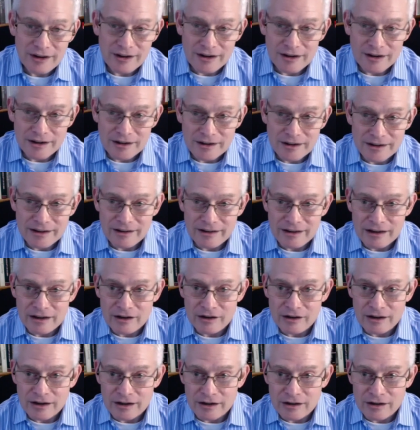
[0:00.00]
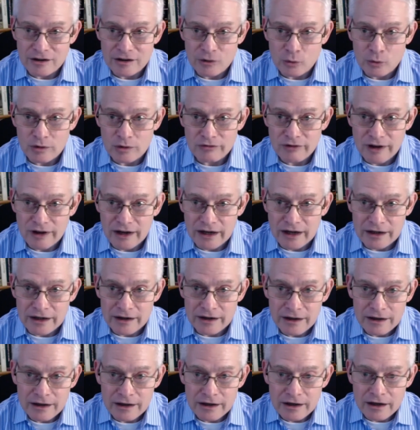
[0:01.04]
I think you will find
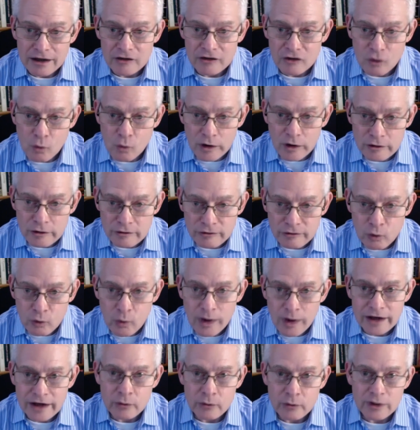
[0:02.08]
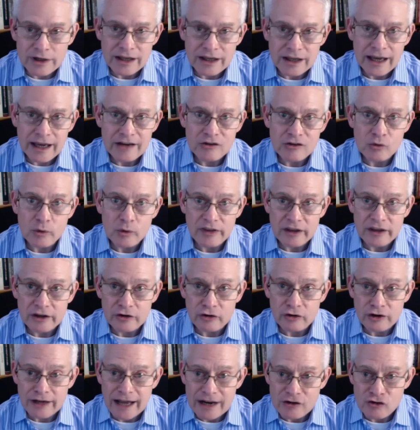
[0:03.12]
it's a wonderful way to engage with the
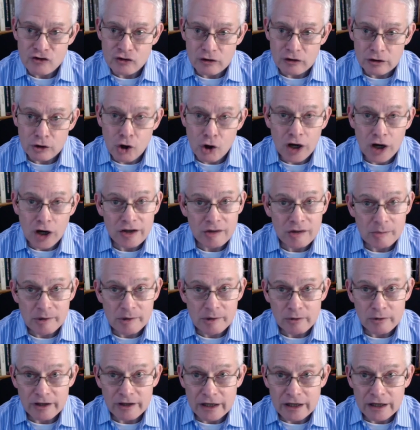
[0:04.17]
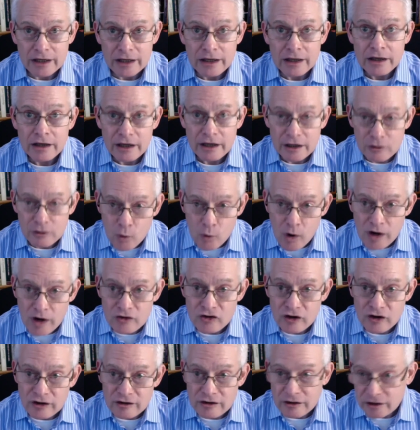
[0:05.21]
international law community in
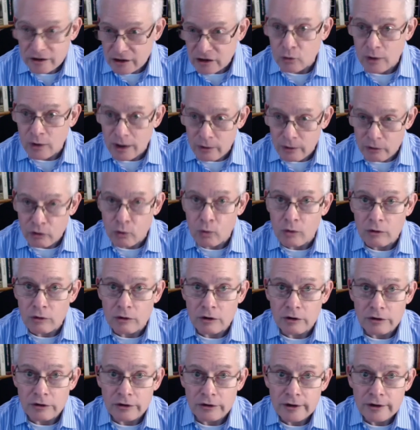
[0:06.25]
Washington and around the world.